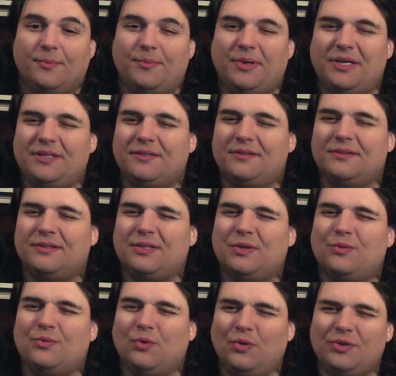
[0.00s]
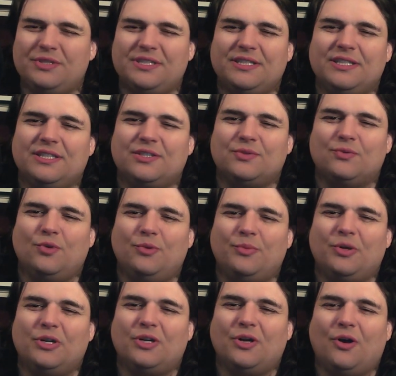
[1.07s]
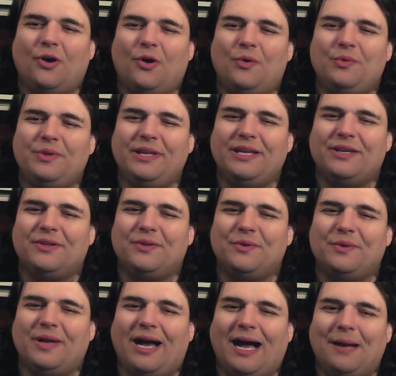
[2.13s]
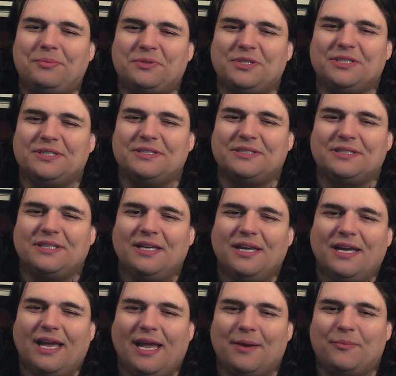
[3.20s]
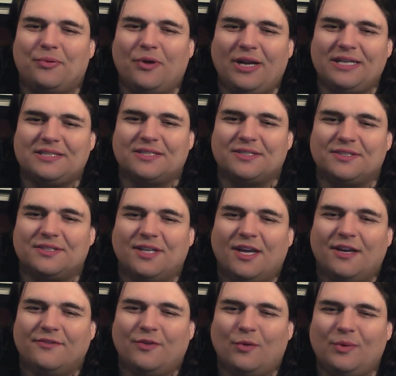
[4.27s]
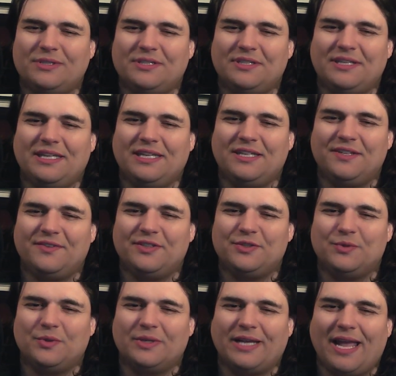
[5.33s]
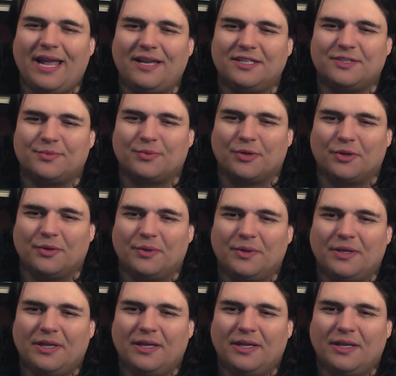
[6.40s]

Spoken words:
But the rules in this rulebook only include options and prices for what's on the individual gang sprue.